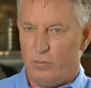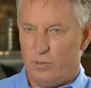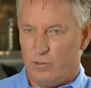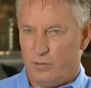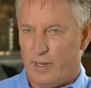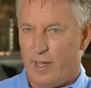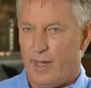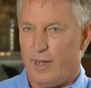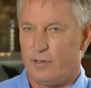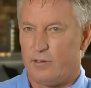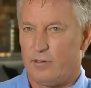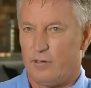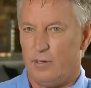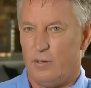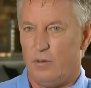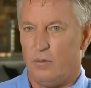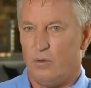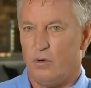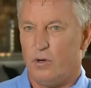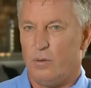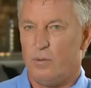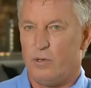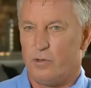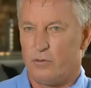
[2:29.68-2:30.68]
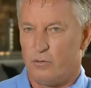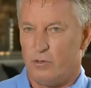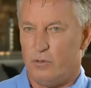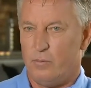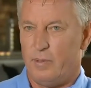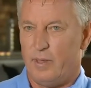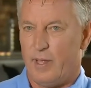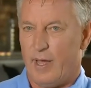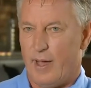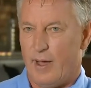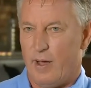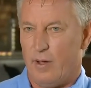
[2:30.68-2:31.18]
was actually the warmest room
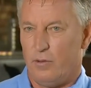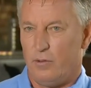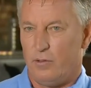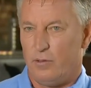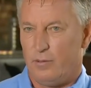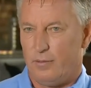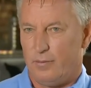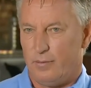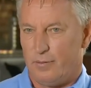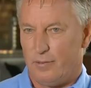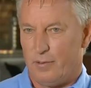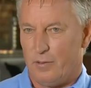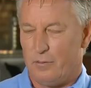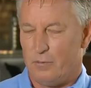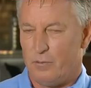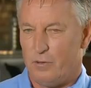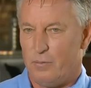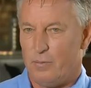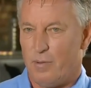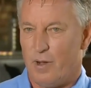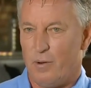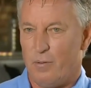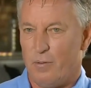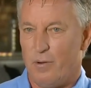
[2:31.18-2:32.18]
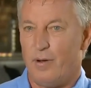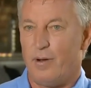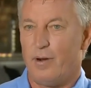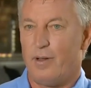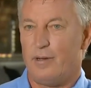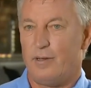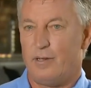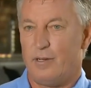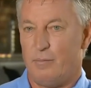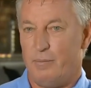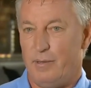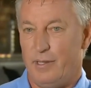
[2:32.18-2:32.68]
in the house. So the room I
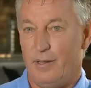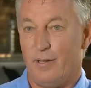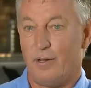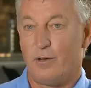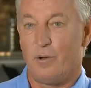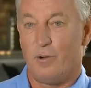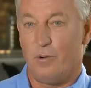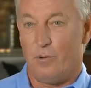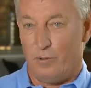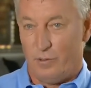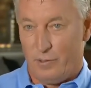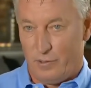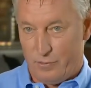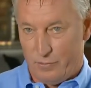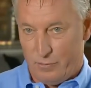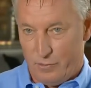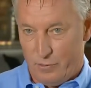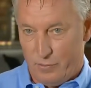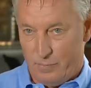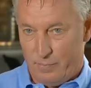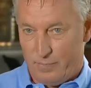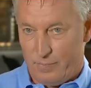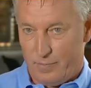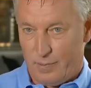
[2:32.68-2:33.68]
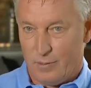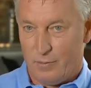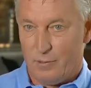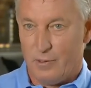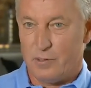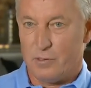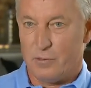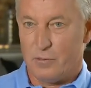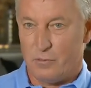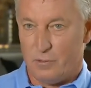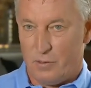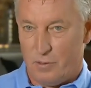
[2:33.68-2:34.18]
wanted to be the coldest room
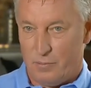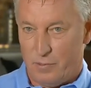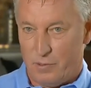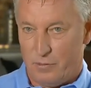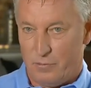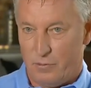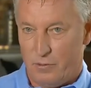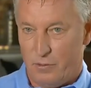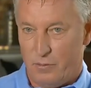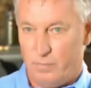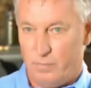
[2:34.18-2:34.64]
was the warmest room.